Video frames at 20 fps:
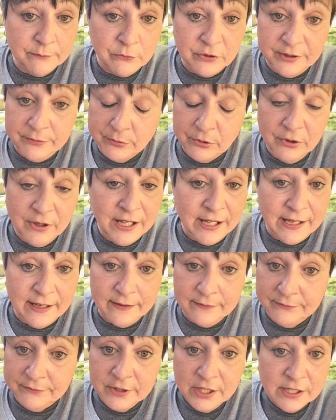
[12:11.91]
We won't
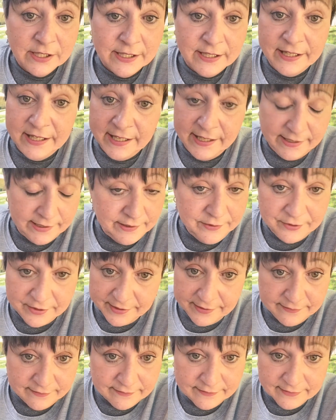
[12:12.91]
have
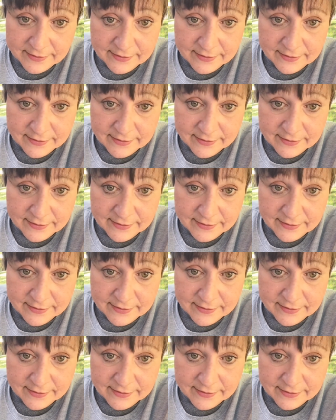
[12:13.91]
anything.